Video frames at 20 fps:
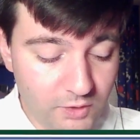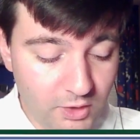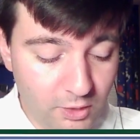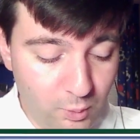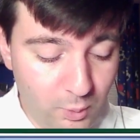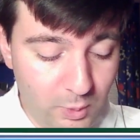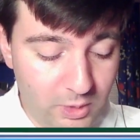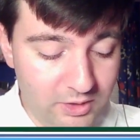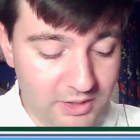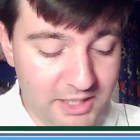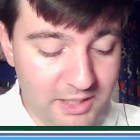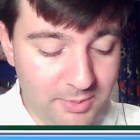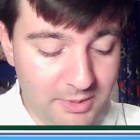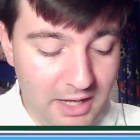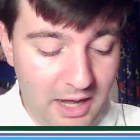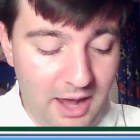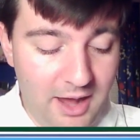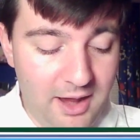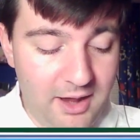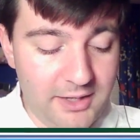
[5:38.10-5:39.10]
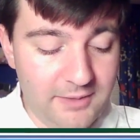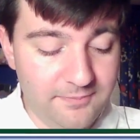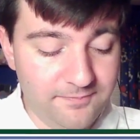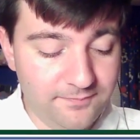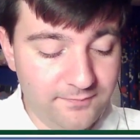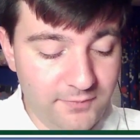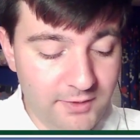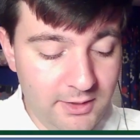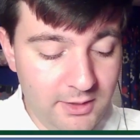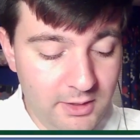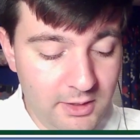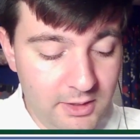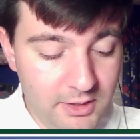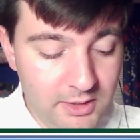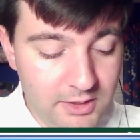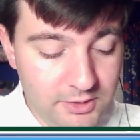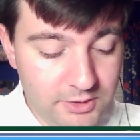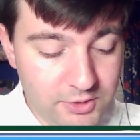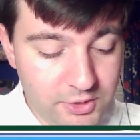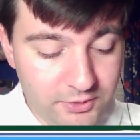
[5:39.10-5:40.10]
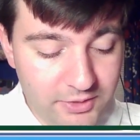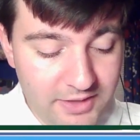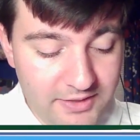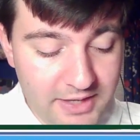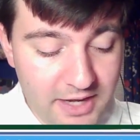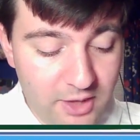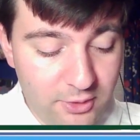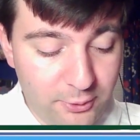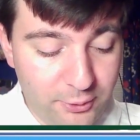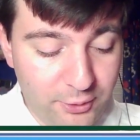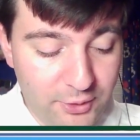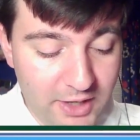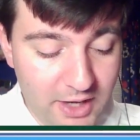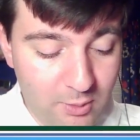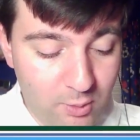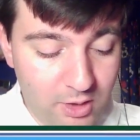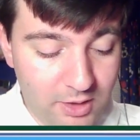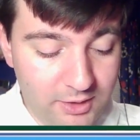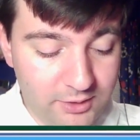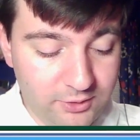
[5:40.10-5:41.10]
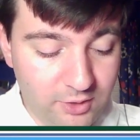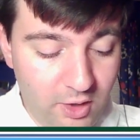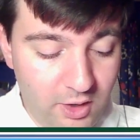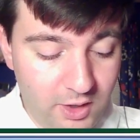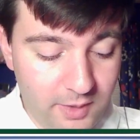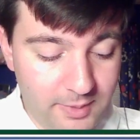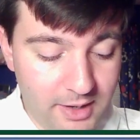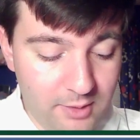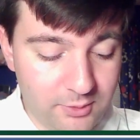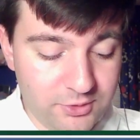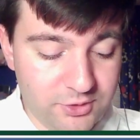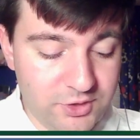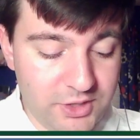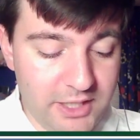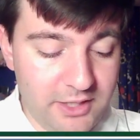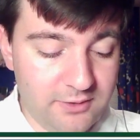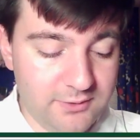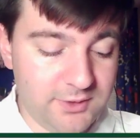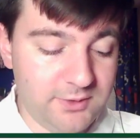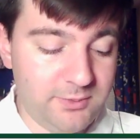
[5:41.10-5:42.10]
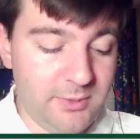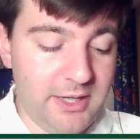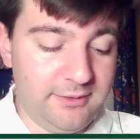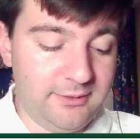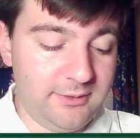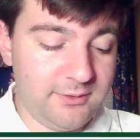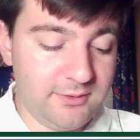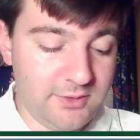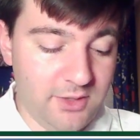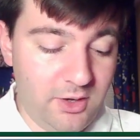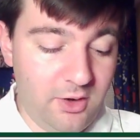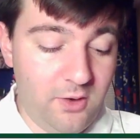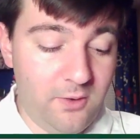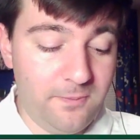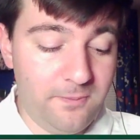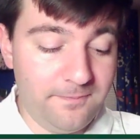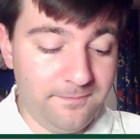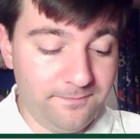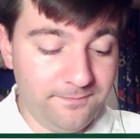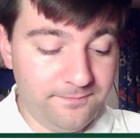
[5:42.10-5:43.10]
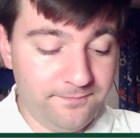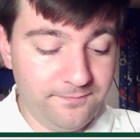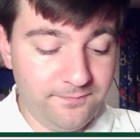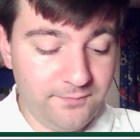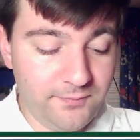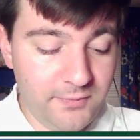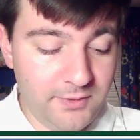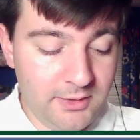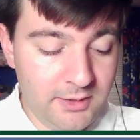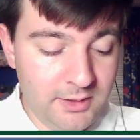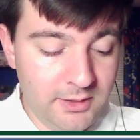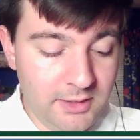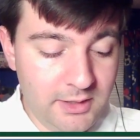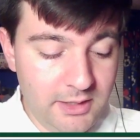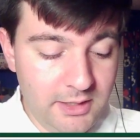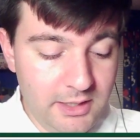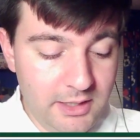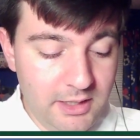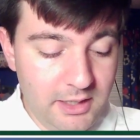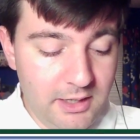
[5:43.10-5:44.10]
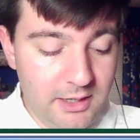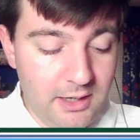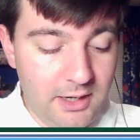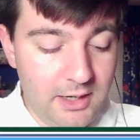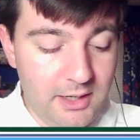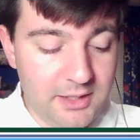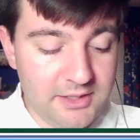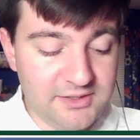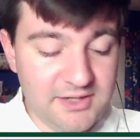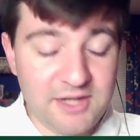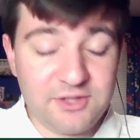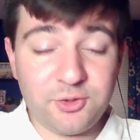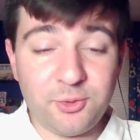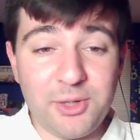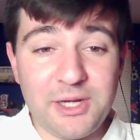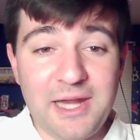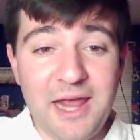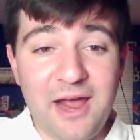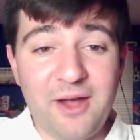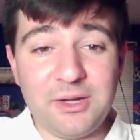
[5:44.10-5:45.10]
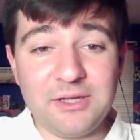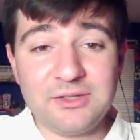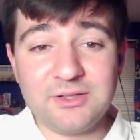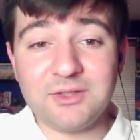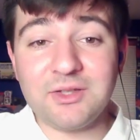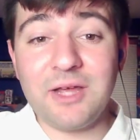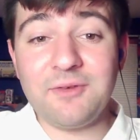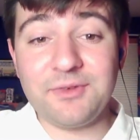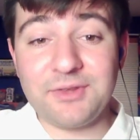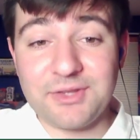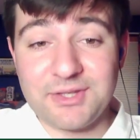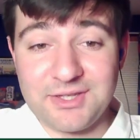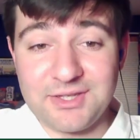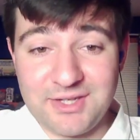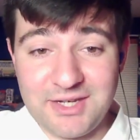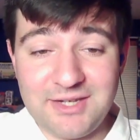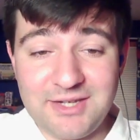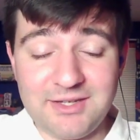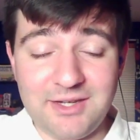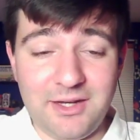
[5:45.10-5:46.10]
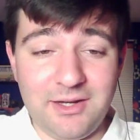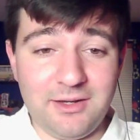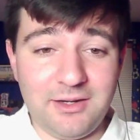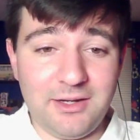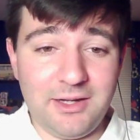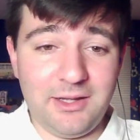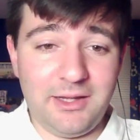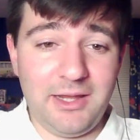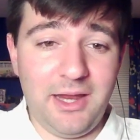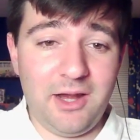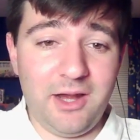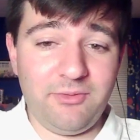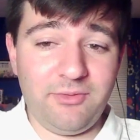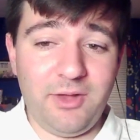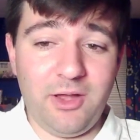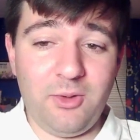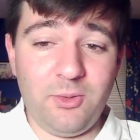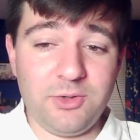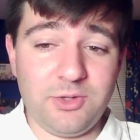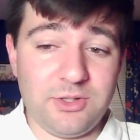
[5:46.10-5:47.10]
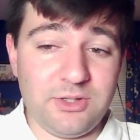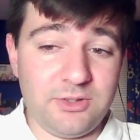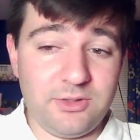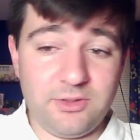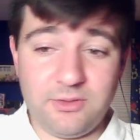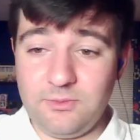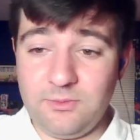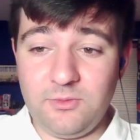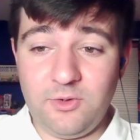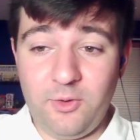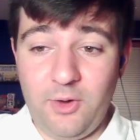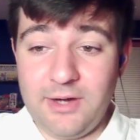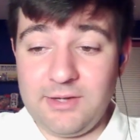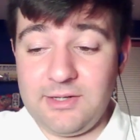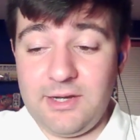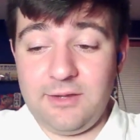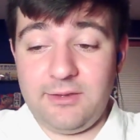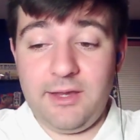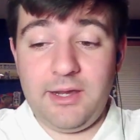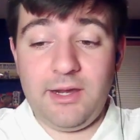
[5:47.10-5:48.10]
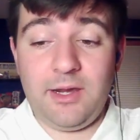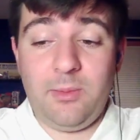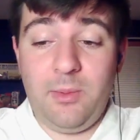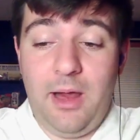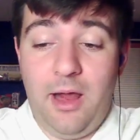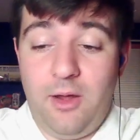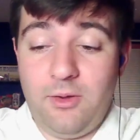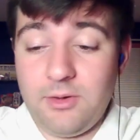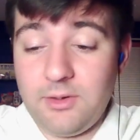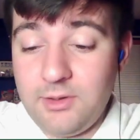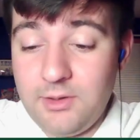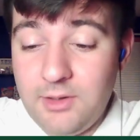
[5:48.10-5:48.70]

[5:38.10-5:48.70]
we'll keep an eye on it. So then the other thing I wanted to talk about was Geno Smith. So uh, he's entering now his 11th season in the NFL, which is crazy to think about.